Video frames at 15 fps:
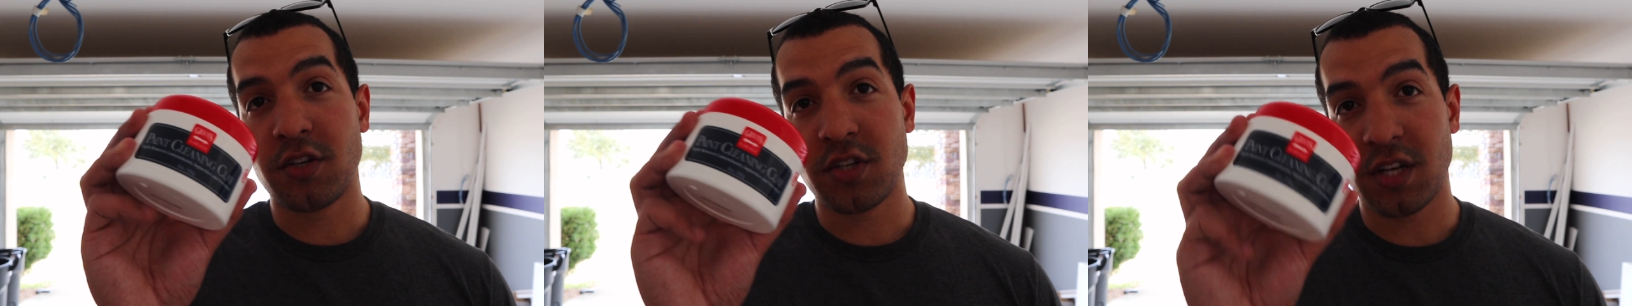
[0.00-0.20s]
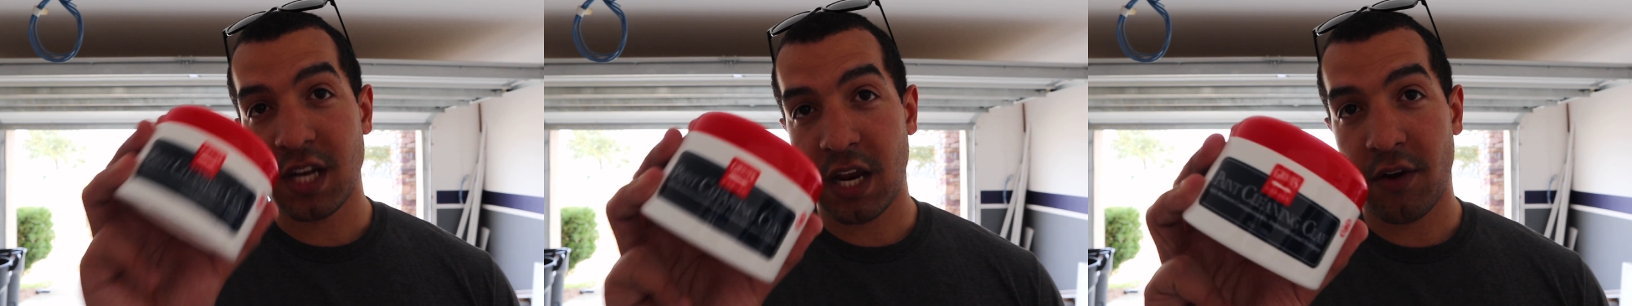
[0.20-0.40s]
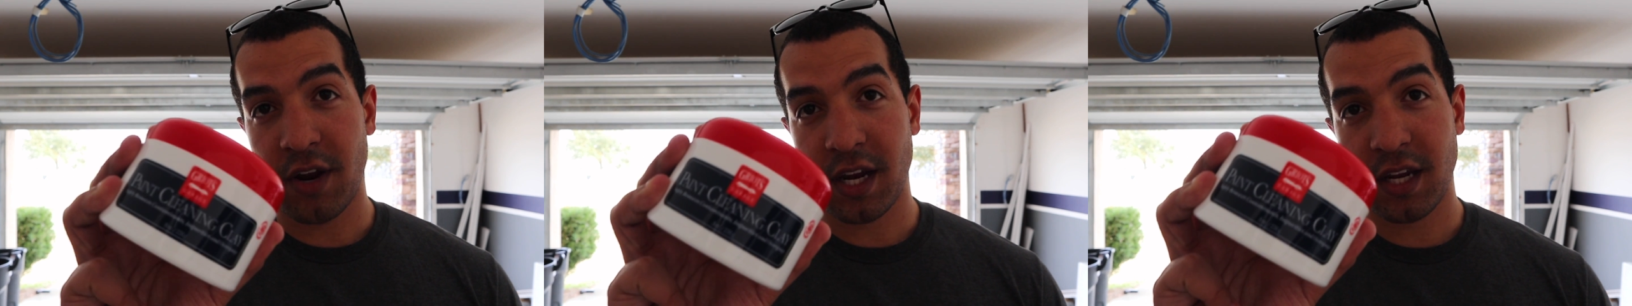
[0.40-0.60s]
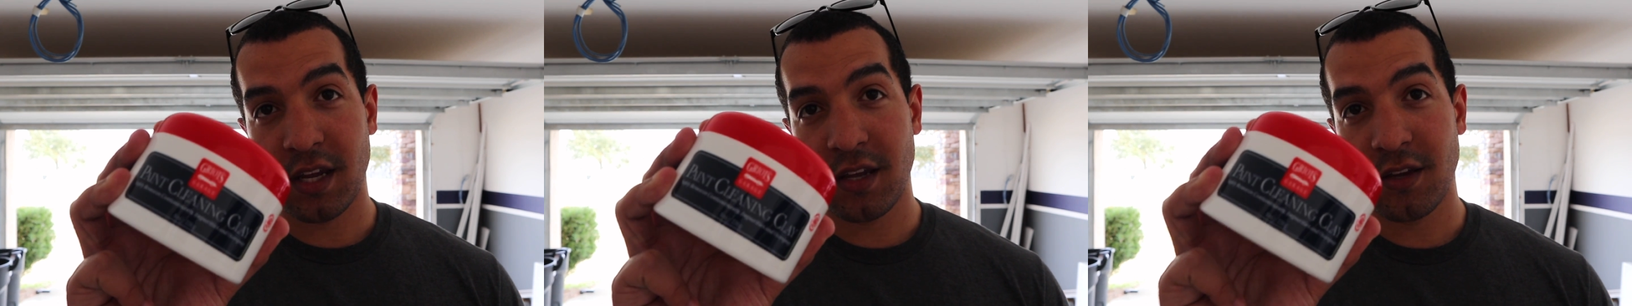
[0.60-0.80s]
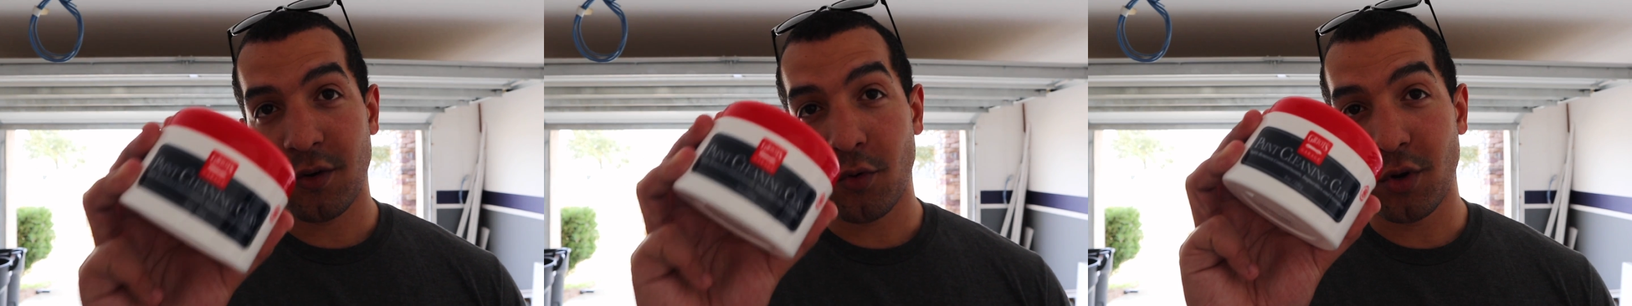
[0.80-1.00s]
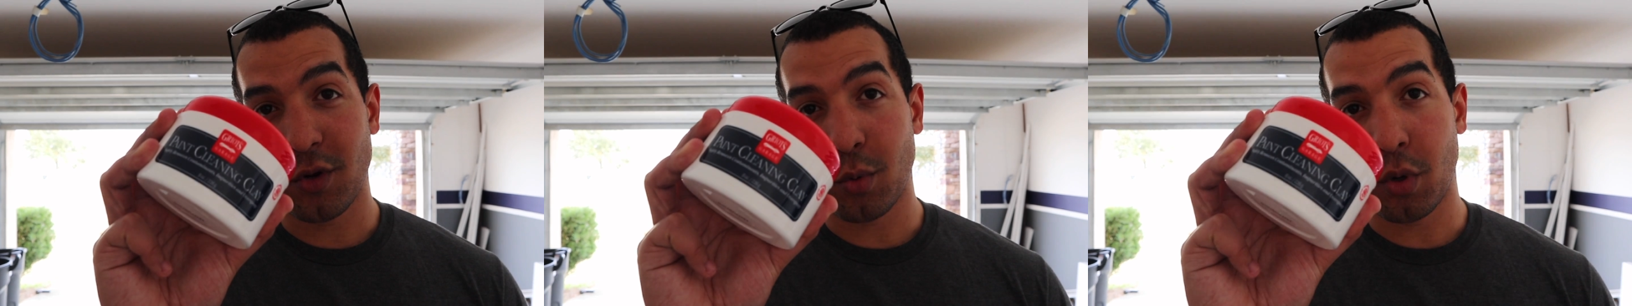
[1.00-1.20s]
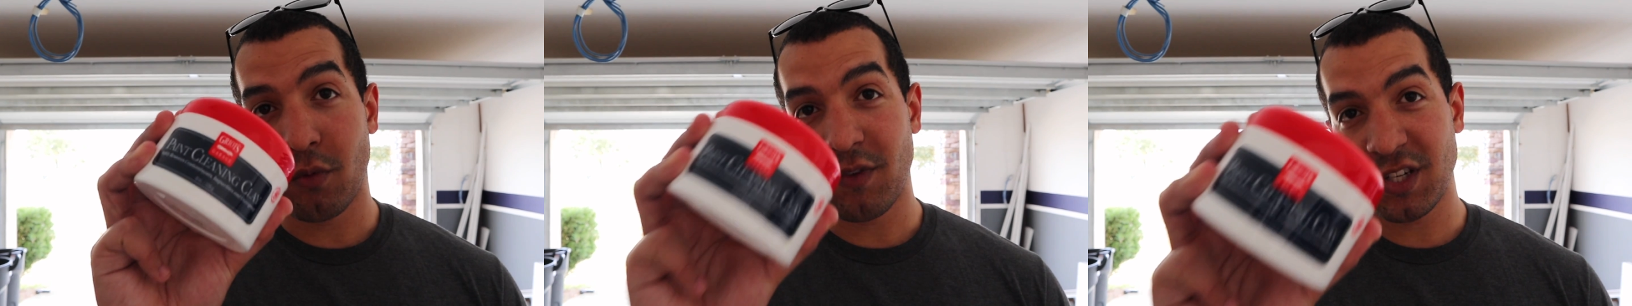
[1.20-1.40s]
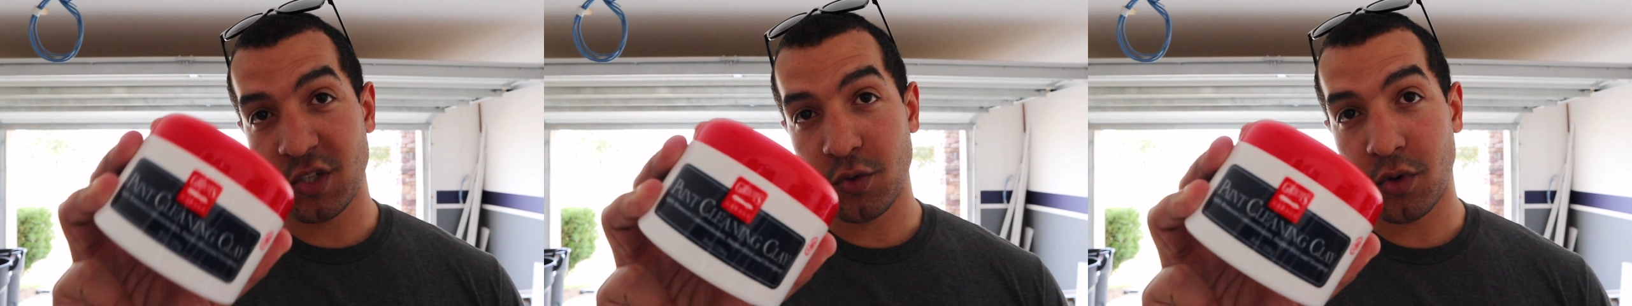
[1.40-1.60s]
generic or your
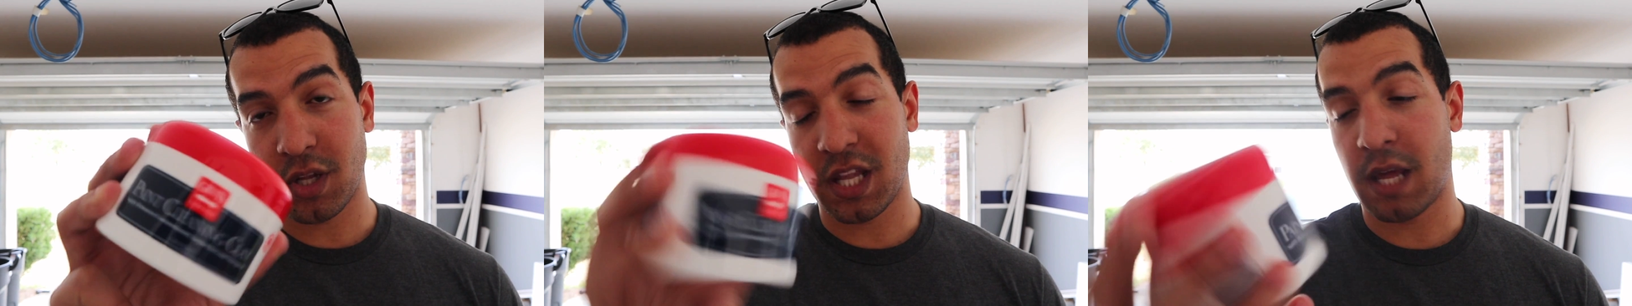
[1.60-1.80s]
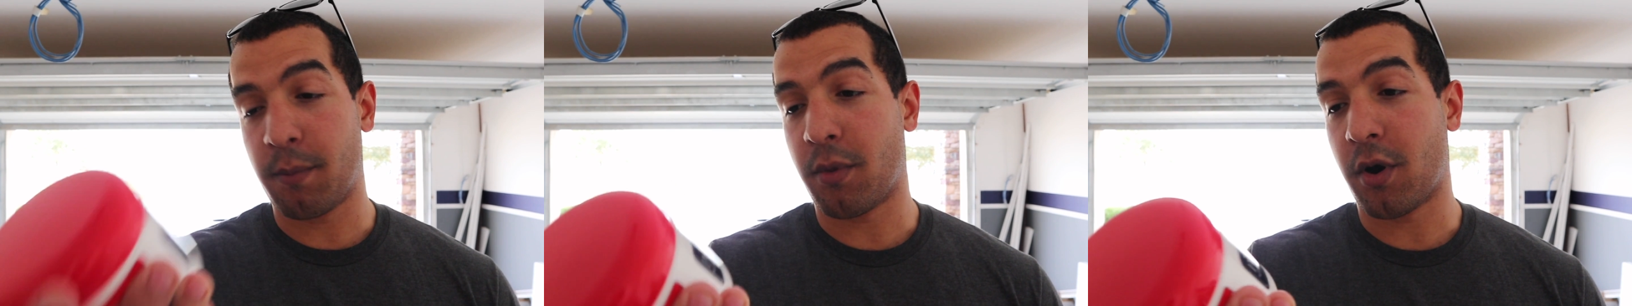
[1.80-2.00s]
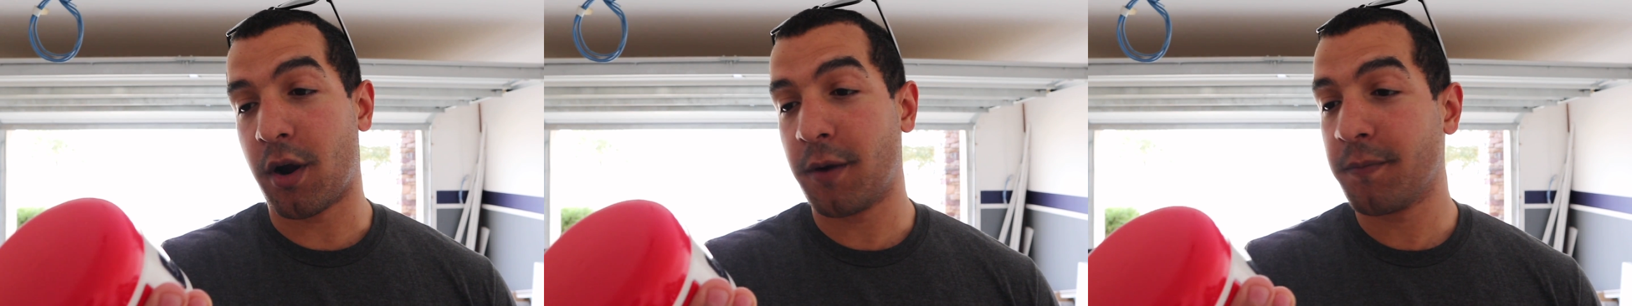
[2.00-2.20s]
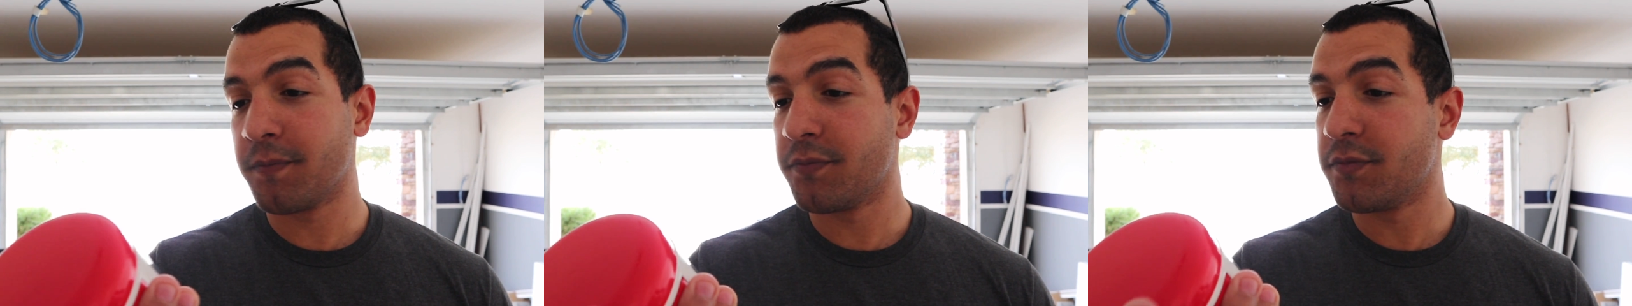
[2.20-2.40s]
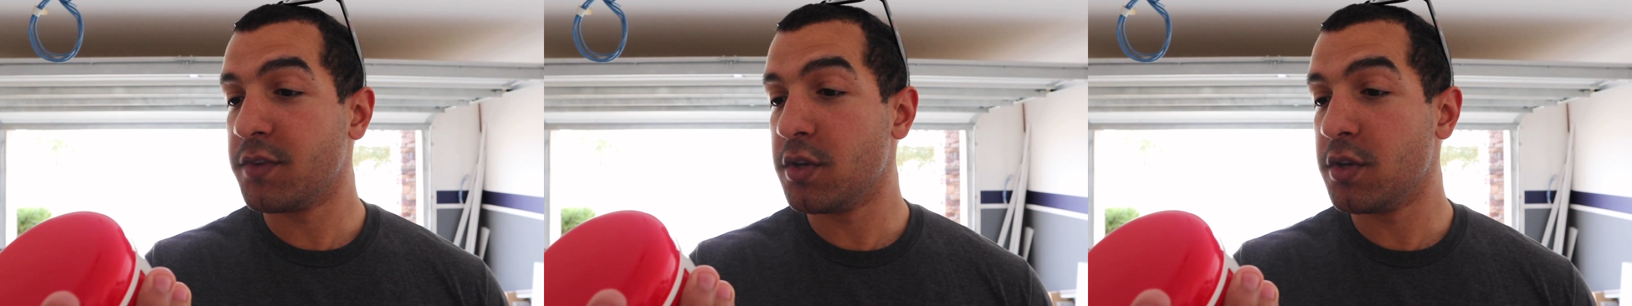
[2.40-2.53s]
original clay bar,